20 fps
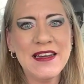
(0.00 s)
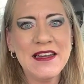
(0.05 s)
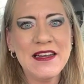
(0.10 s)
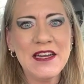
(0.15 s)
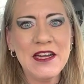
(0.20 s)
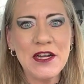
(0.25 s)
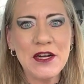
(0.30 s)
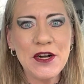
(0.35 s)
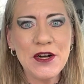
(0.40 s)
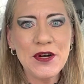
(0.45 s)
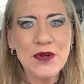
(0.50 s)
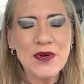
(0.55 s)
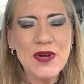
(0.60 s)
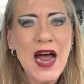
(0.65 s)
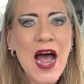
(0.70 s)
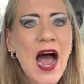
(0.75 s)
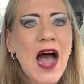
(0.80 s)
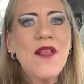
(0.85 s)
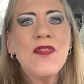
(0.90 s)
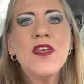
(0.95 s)
you know,
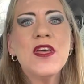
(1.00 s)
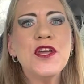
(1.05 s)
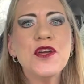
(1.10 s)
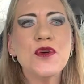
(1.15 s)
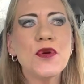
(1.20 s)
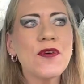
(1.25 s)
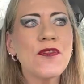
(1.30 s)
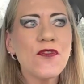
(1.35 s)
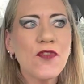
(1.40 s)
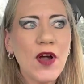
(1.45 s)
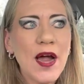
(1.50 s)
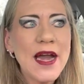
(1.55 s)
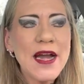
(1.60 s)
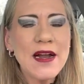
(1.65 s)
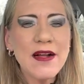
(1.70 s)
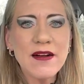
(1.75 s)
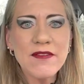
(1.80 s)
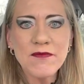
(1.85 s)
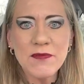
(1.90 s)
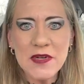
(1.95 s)
not that you're afraid
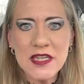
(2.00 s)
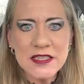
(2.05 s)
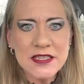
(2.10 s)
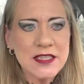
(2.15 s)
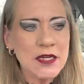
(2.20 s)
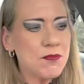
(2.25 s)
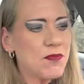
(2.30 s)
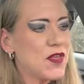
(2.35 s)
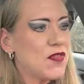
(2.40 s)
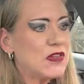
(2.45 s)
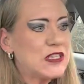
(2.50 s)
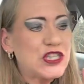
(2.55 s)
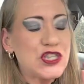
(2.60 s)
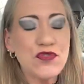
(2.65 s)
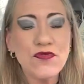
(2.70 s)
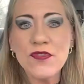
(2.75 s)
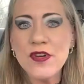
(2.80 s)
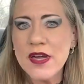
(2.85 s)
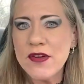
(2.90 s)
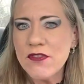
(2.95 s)
of, but something that you've
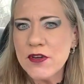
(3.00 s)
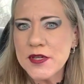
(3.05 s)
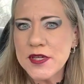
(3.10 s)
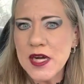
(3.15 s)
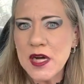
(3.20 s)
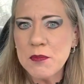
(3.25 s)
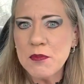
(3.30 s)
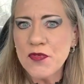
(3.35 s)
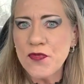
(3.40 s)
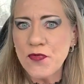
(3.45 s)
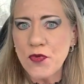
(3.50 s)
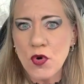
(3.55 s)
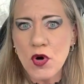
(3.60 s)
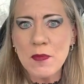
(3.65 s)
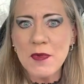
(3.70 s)
never done before,